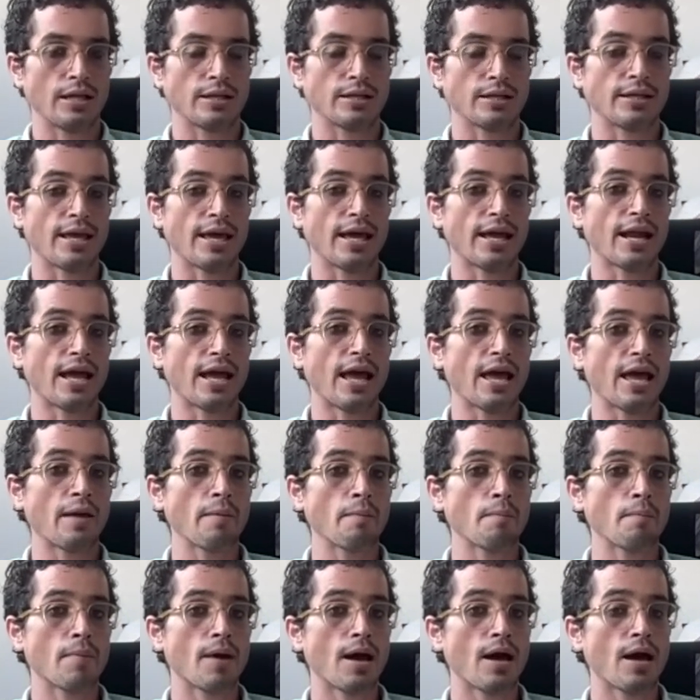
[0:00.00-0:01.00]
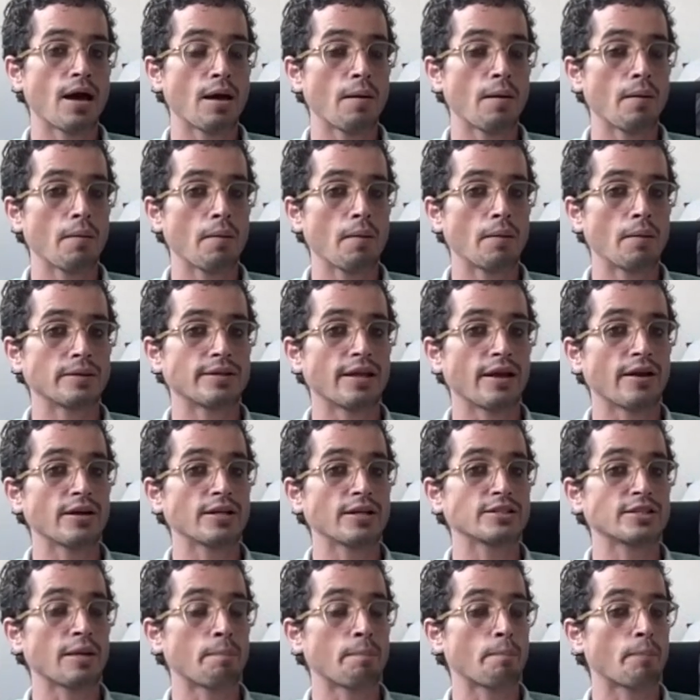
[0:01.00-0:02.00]
that I am, uh, there
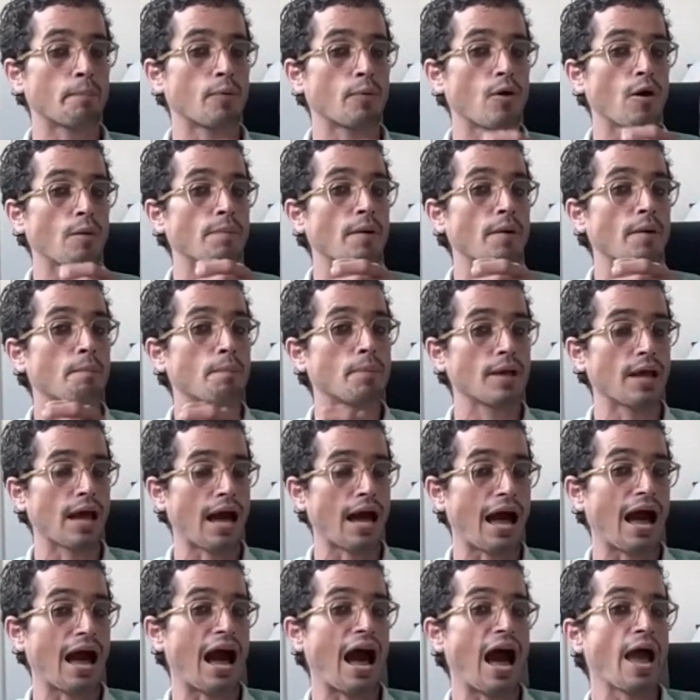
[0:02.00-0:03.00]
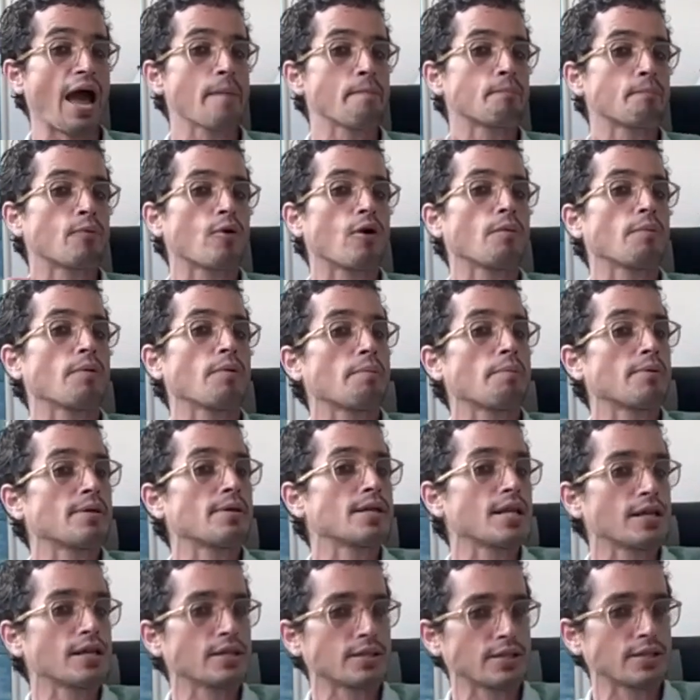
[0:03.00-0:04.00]
is a, probab a high
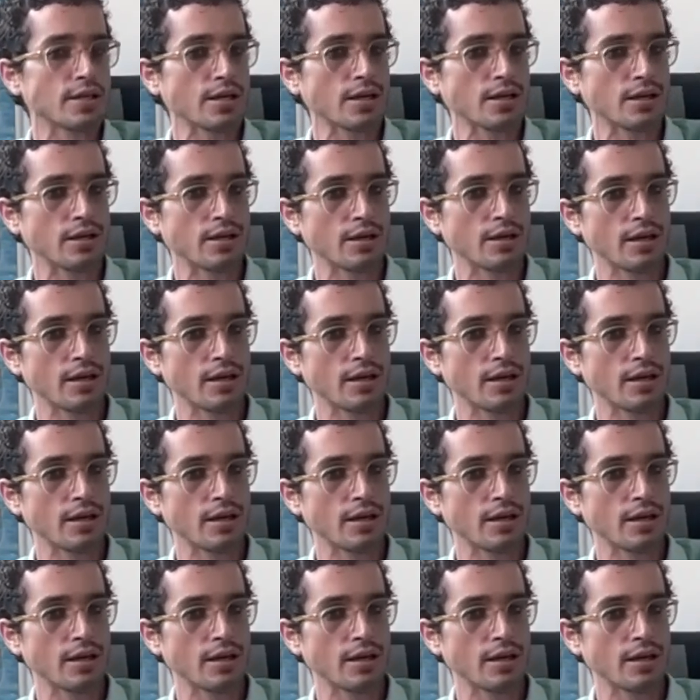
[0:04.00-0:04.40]
probability